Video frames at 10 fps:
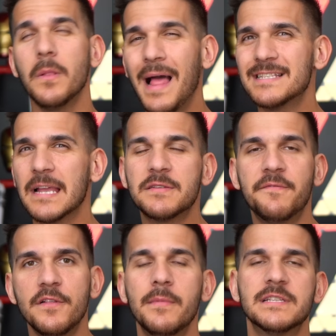the last types of
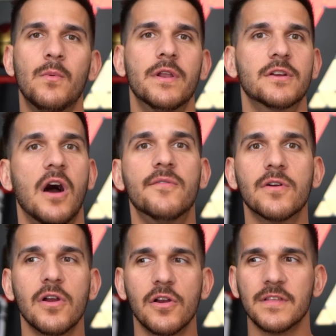filaments I wanna
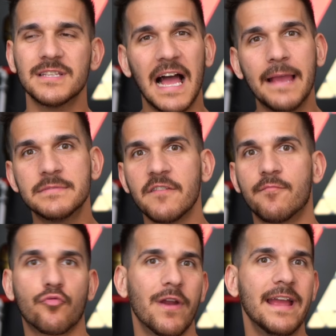cover are the times
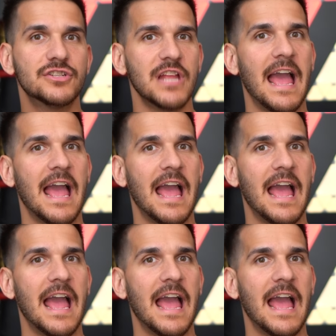I've branched